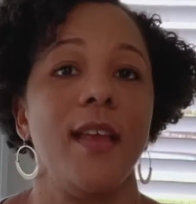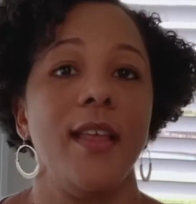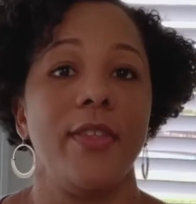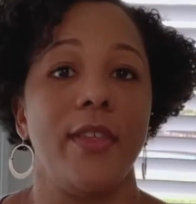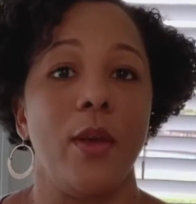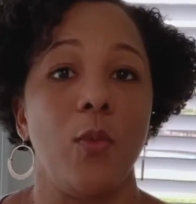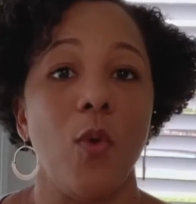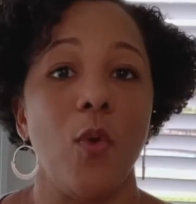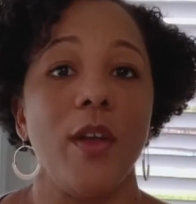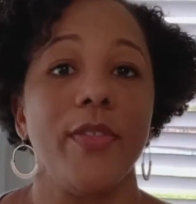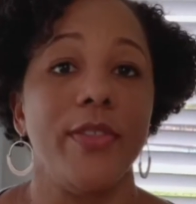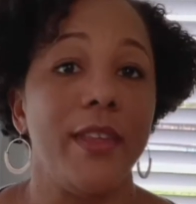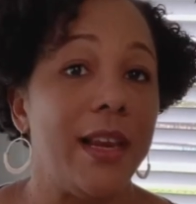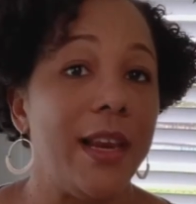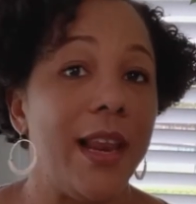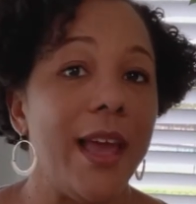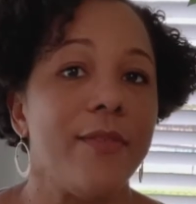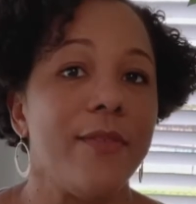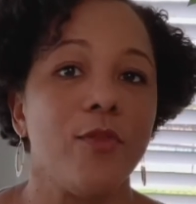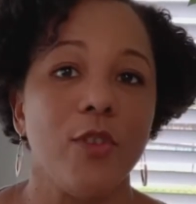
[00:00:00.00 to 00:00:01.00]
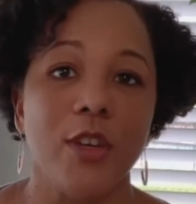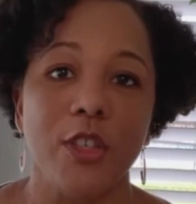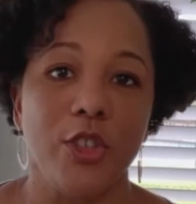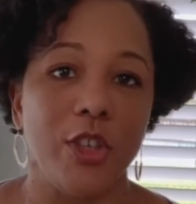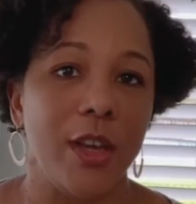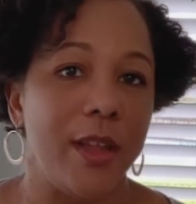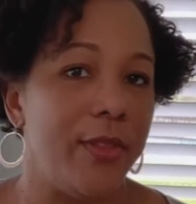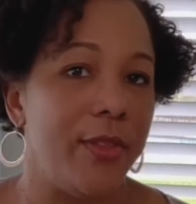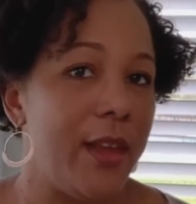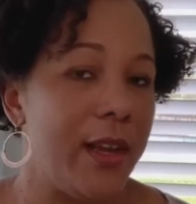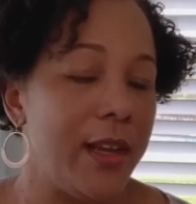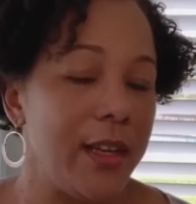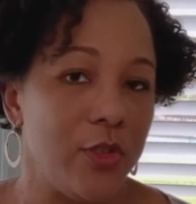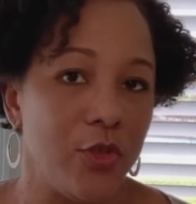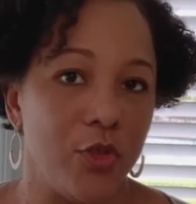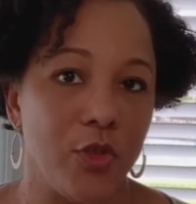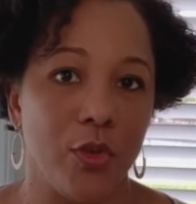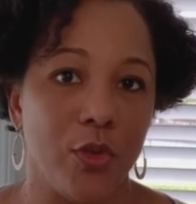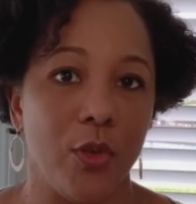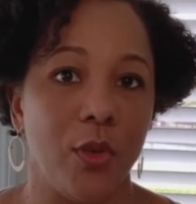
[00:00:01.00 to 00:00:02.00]
They want the leverage and the
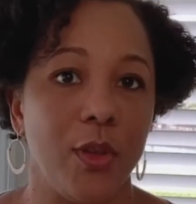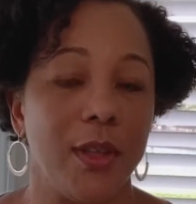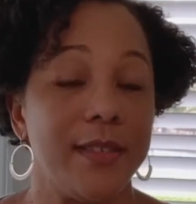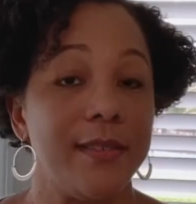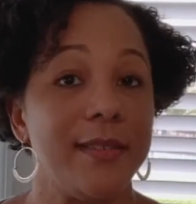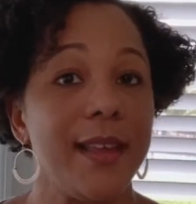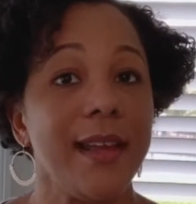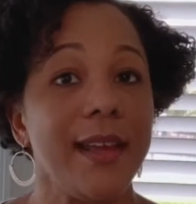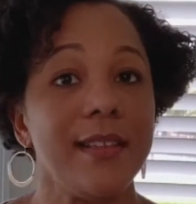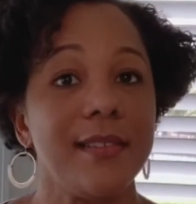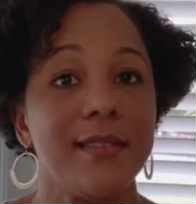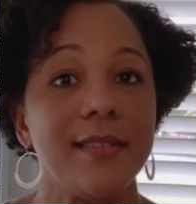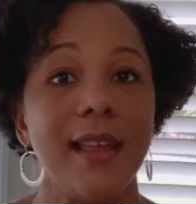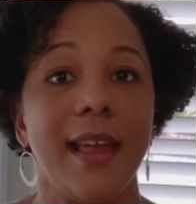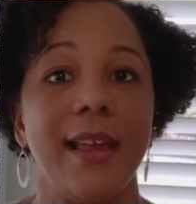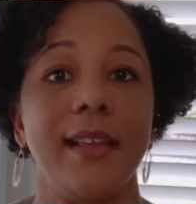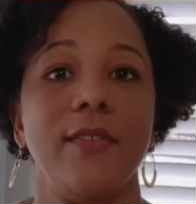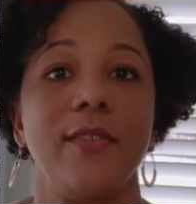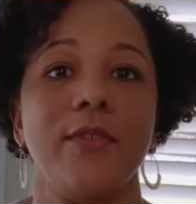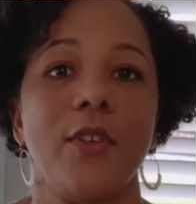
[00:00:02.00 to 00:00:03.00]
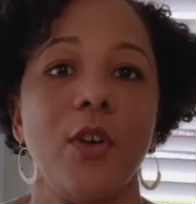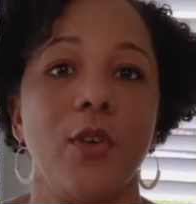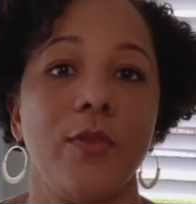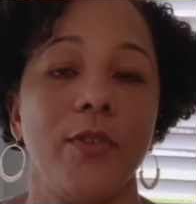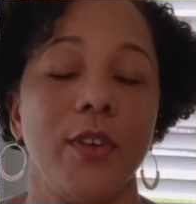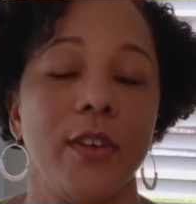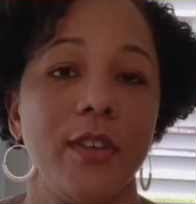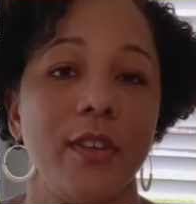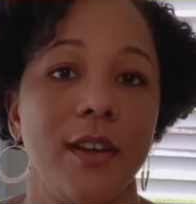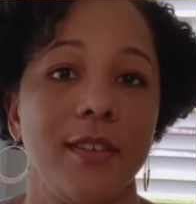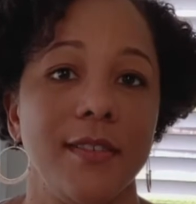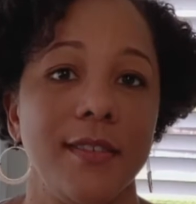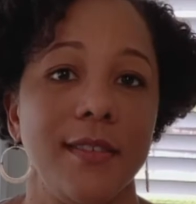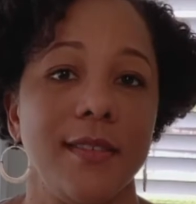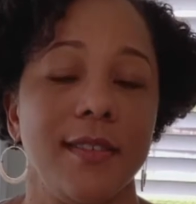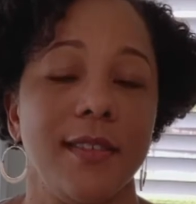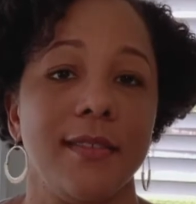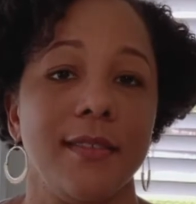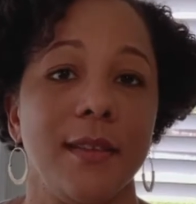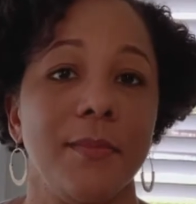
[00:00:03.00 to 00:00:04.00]
control. A second sign of covert
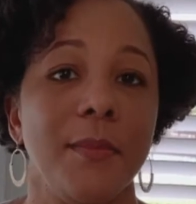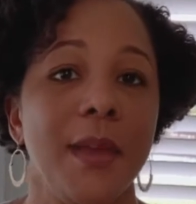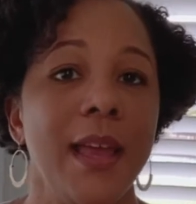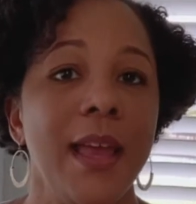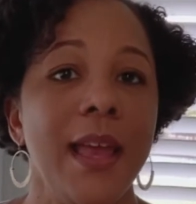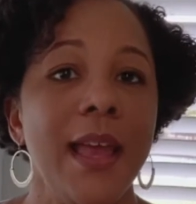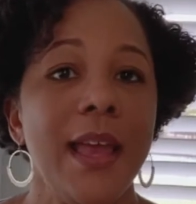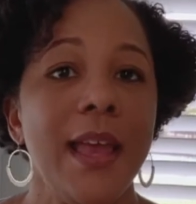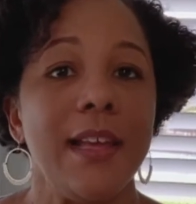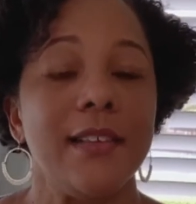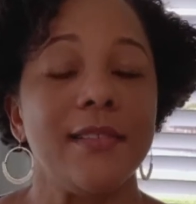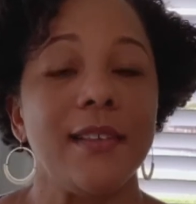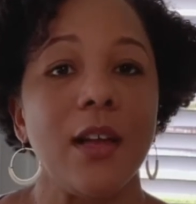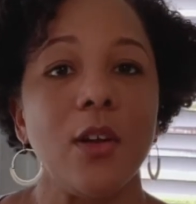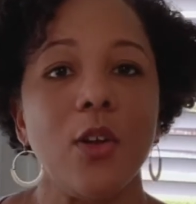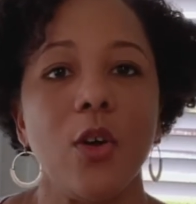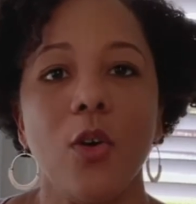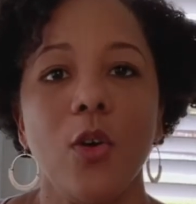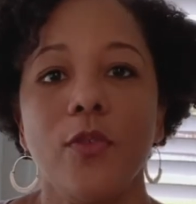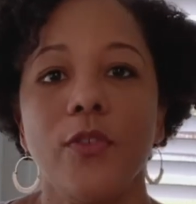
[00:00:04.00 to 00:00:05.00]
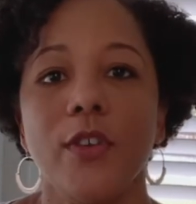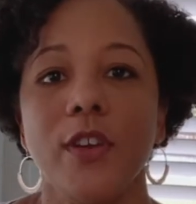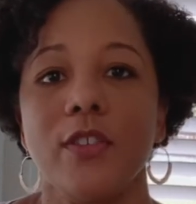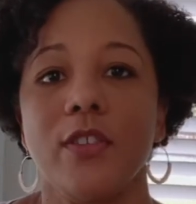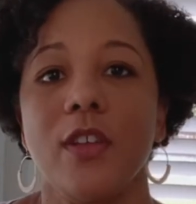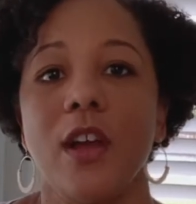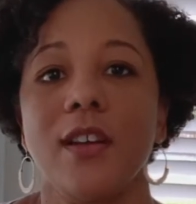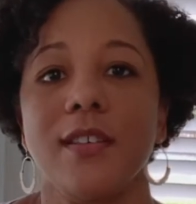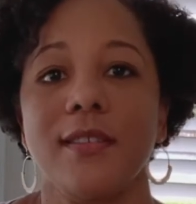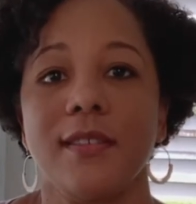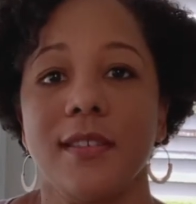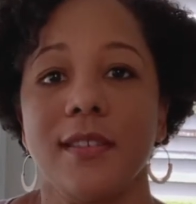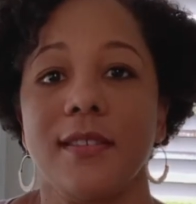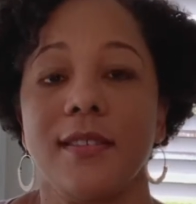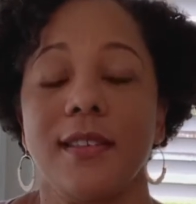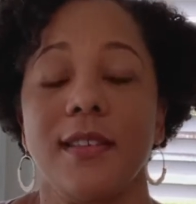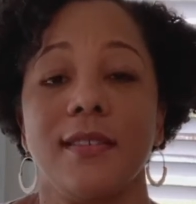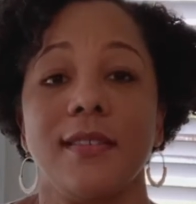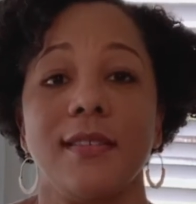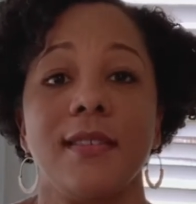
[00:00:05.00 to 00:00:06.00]
narcissism is that covert
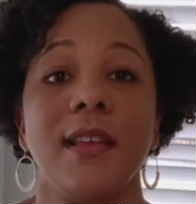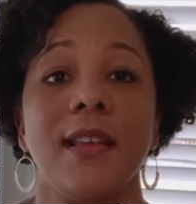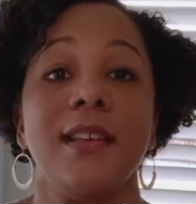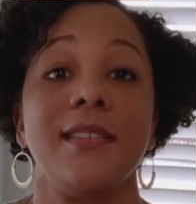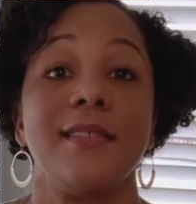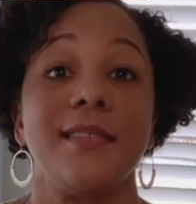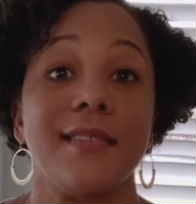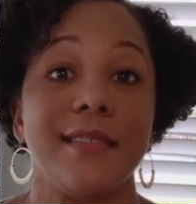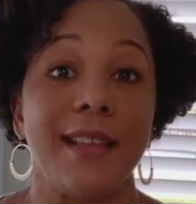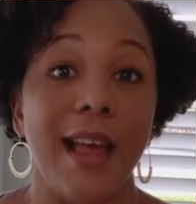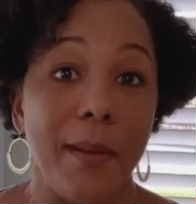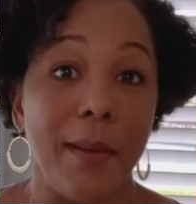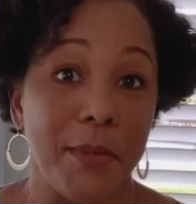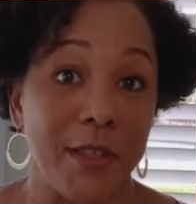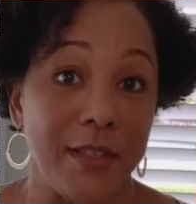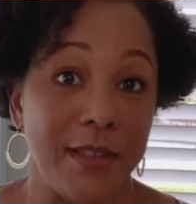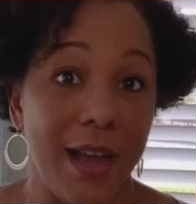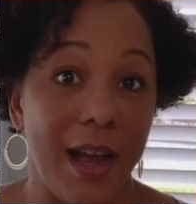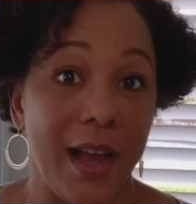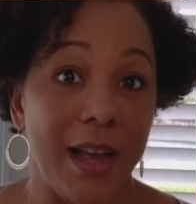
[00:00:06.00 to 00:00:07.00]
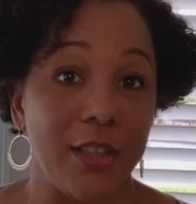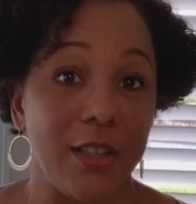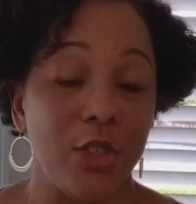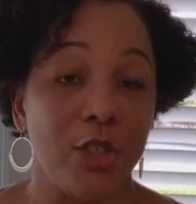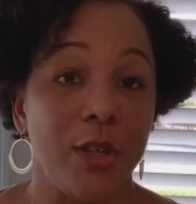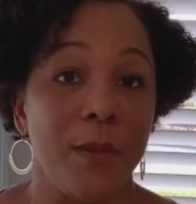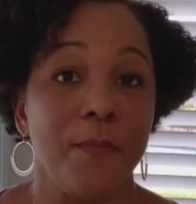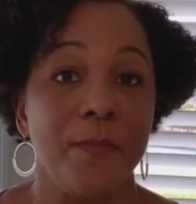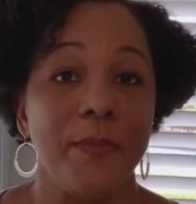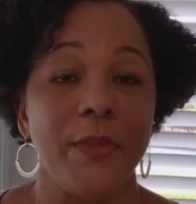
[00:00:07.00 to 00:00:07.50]
narcissists sabotage.